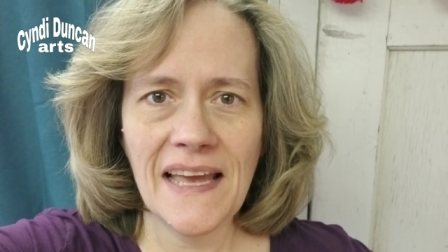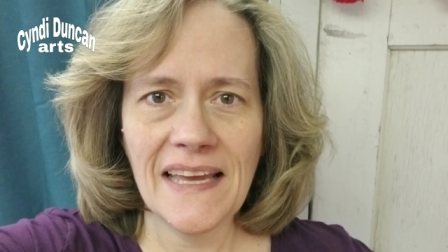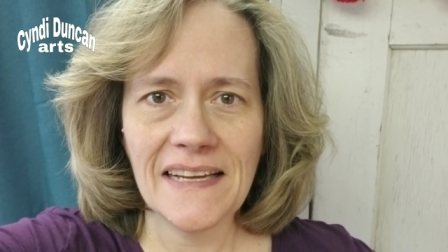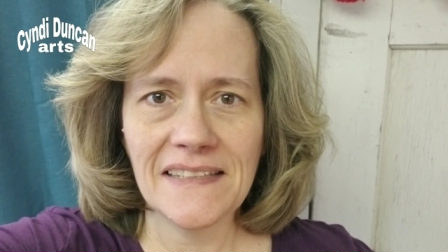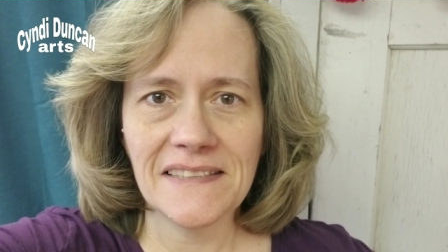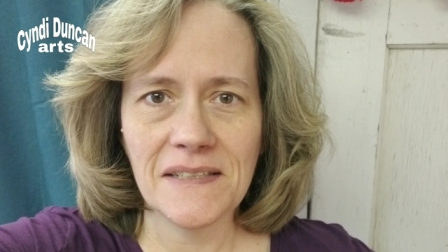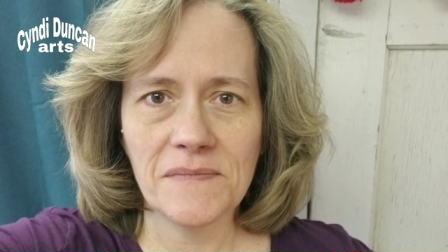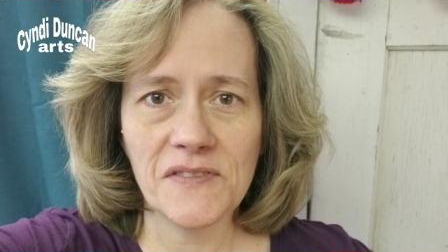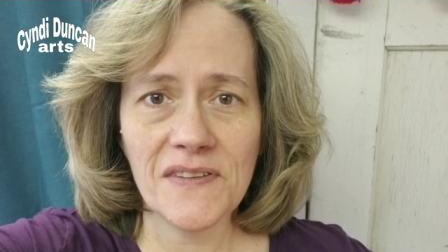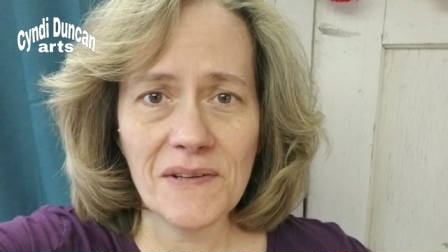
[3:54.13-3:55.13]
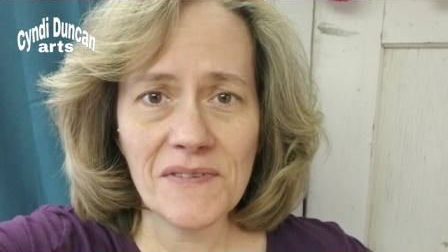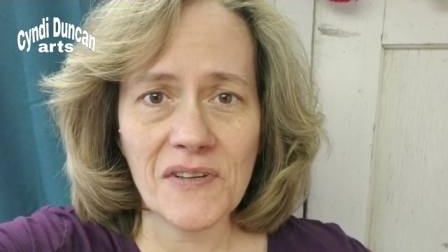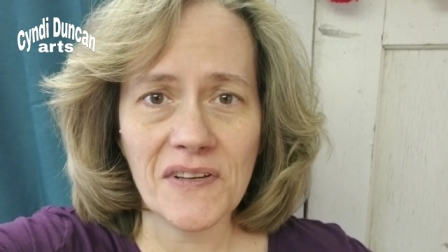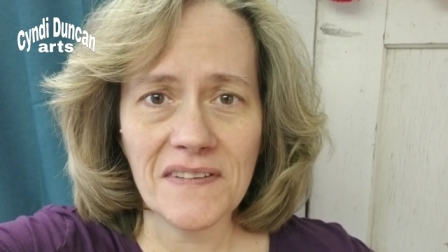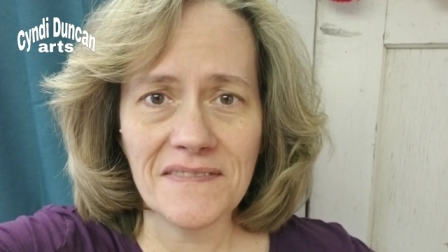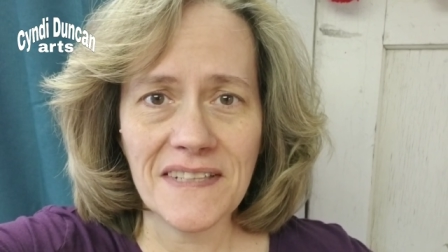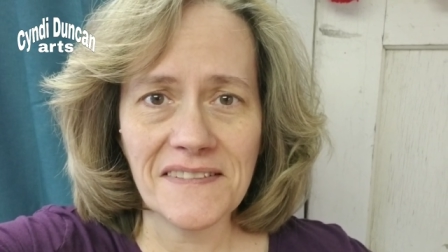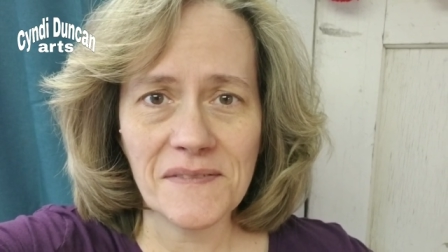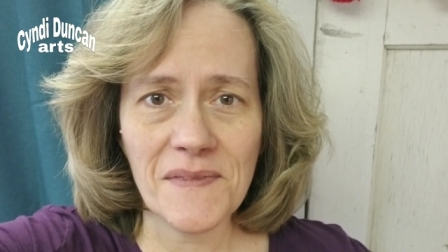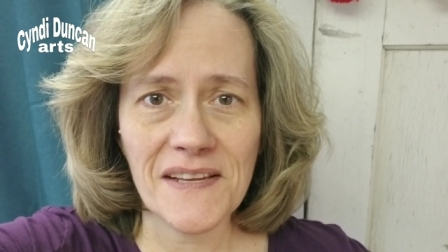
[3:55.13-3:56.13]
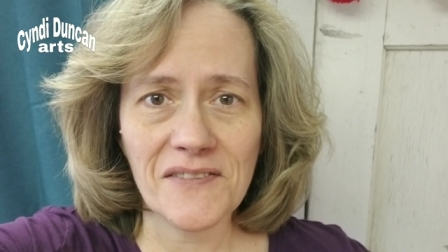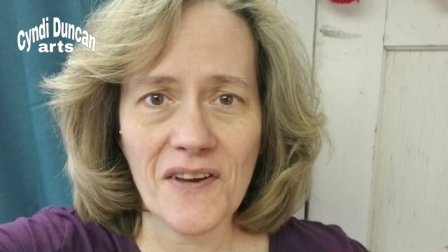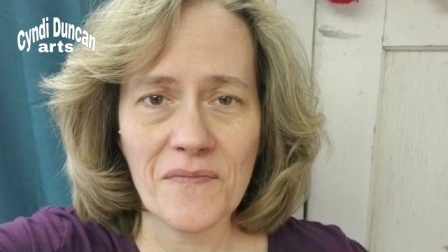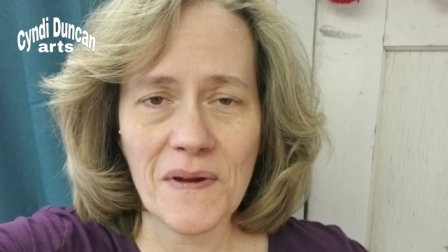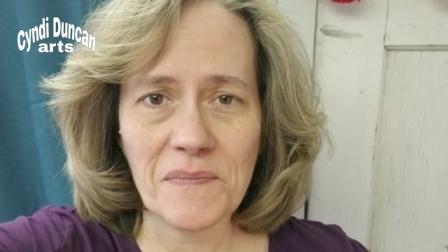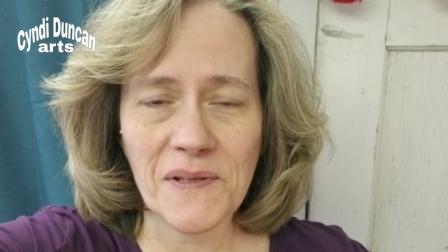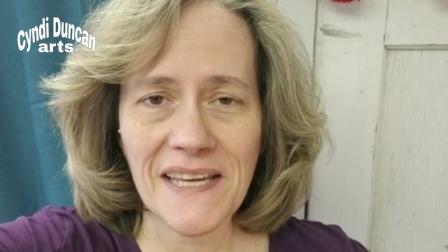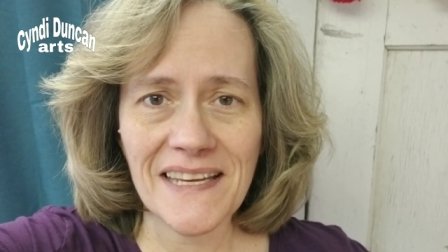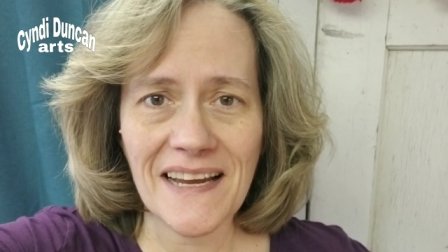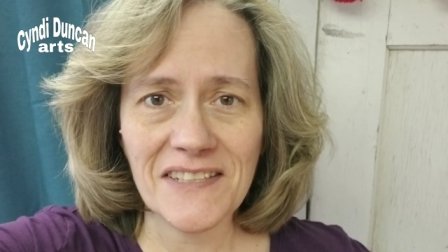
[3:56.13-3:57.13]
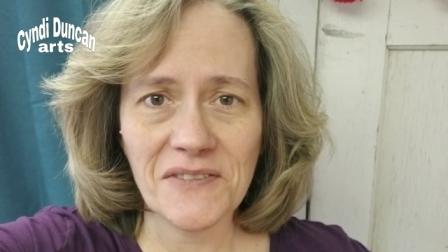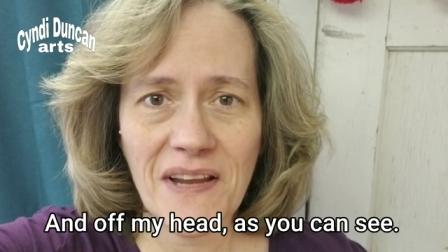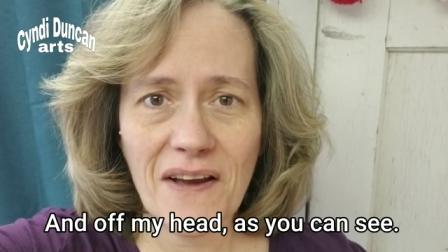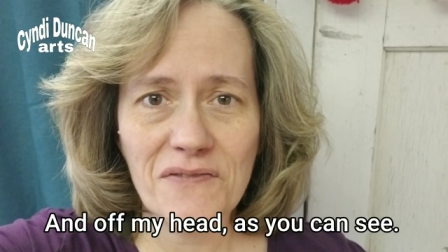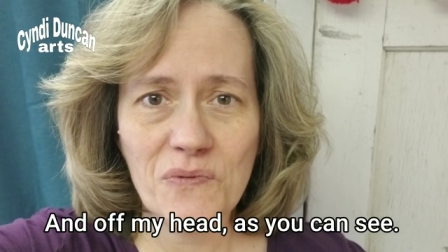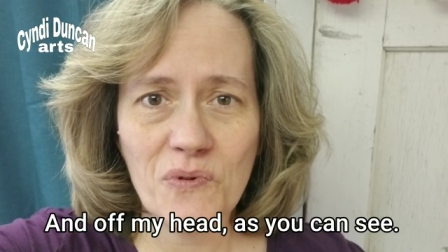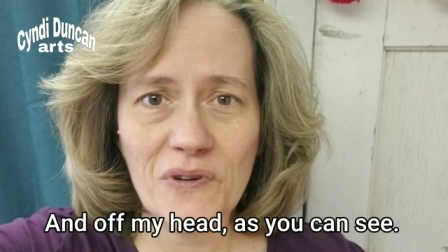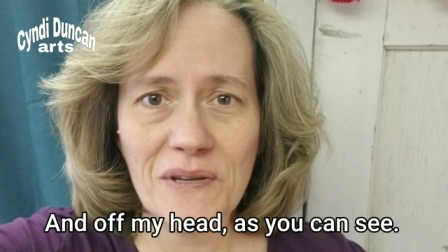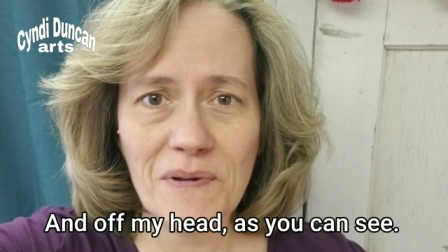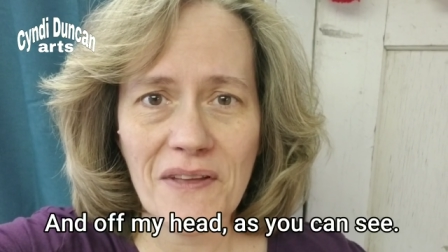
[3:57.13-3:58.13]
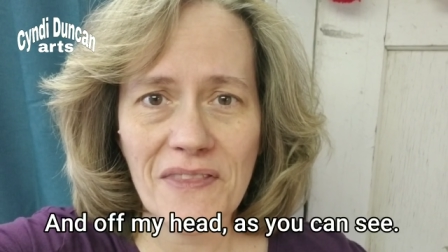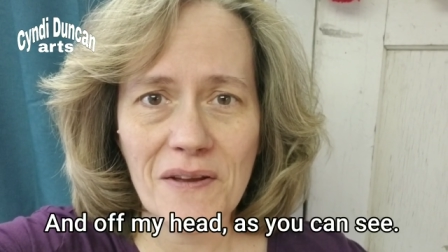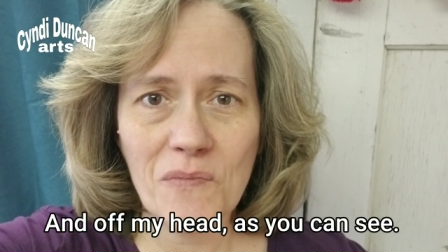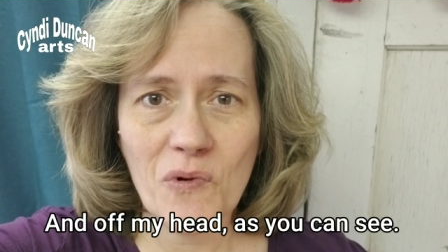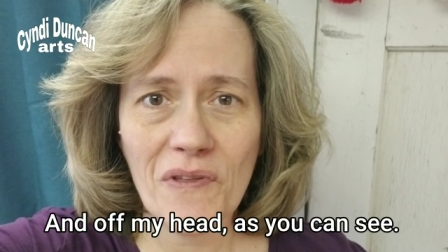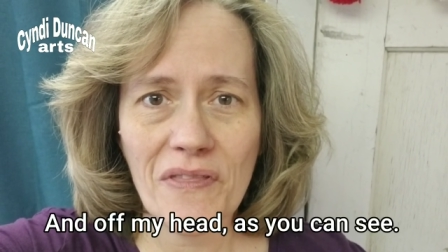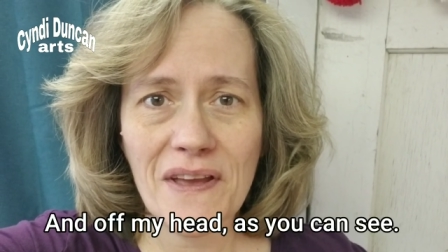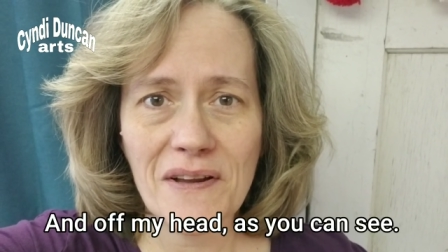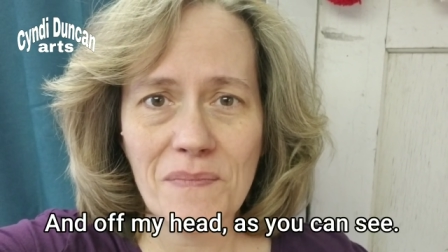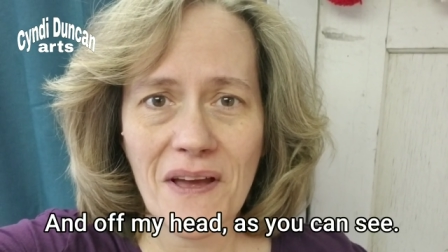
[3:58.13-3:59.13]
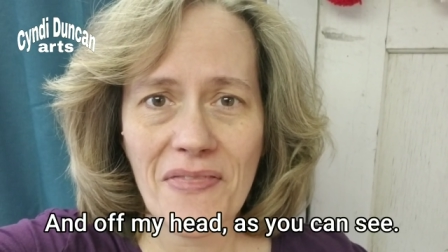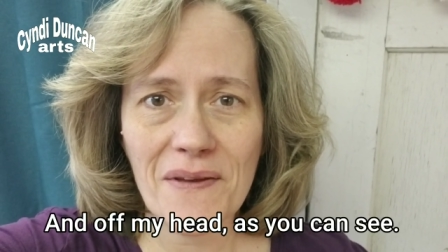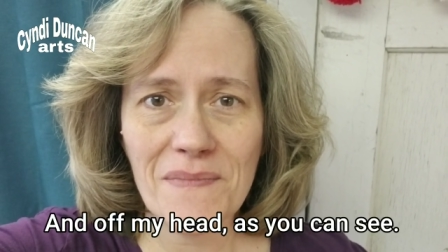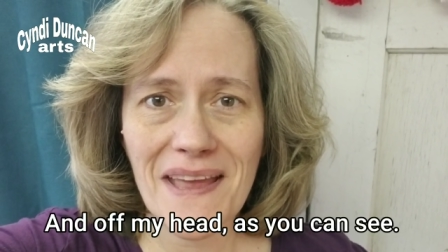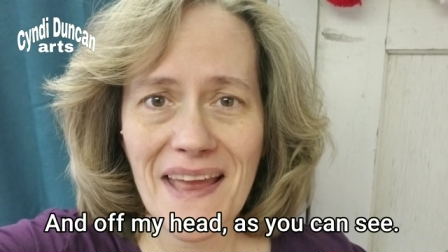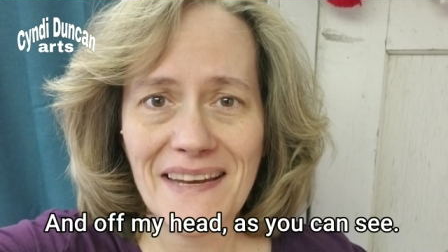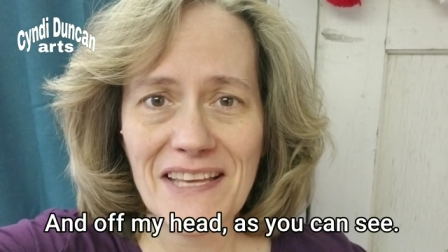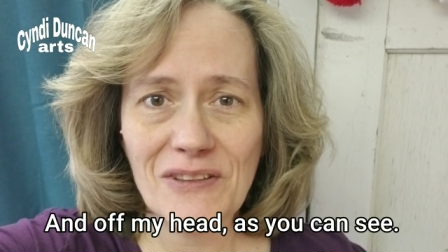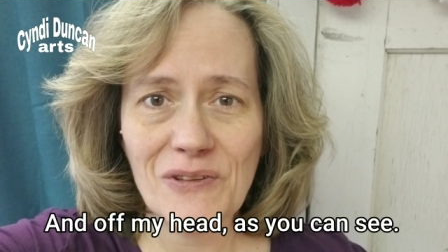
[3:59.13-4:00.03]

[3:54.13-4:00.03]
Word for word: And um, so that was good. Got some things off my plate. I don't have to worry about them or think about them any